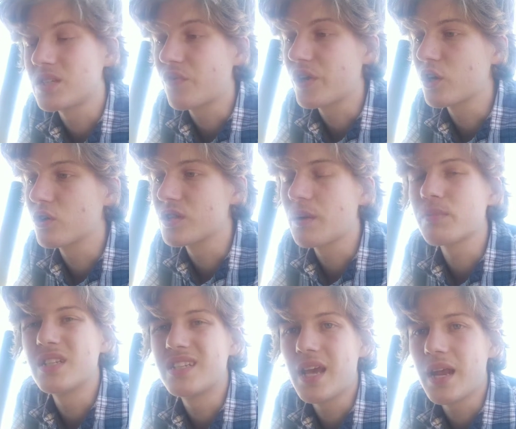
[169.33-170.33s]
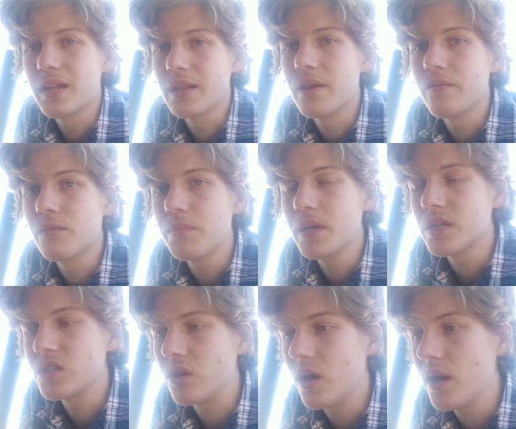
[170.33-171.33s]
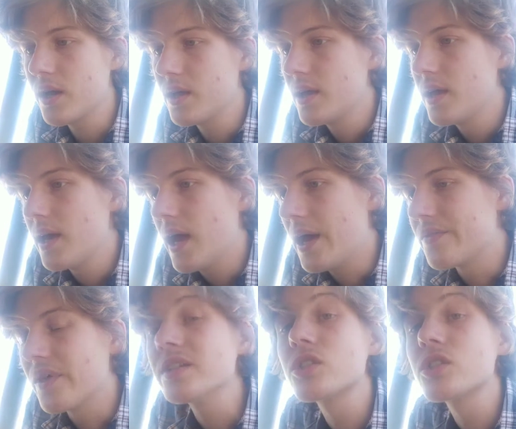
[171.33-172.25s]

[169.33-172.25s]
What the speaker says: thing goes up to 10, 11 psi, and that's